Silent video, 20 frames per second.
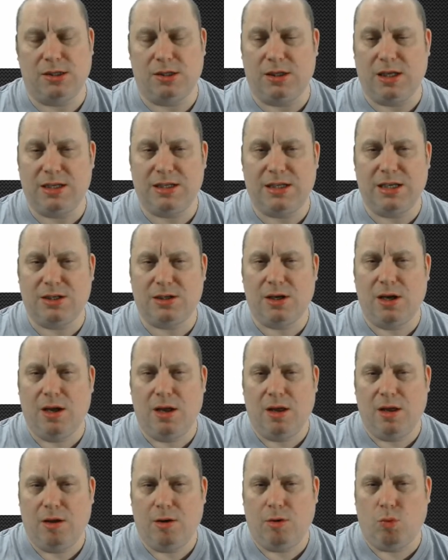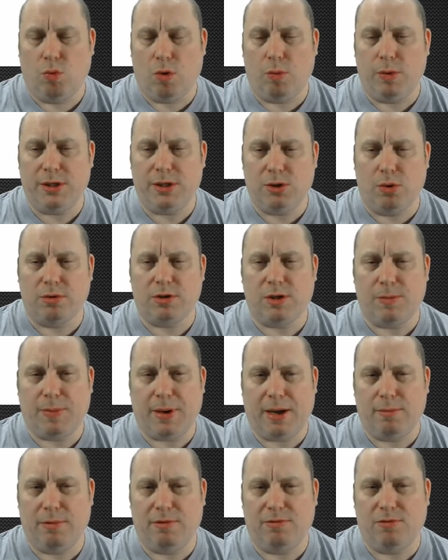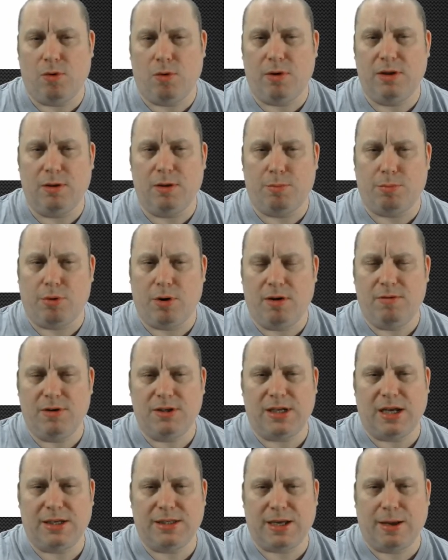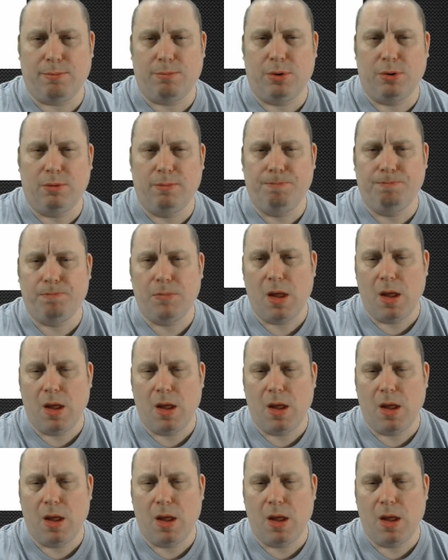So this is what we talked about before in the previous example.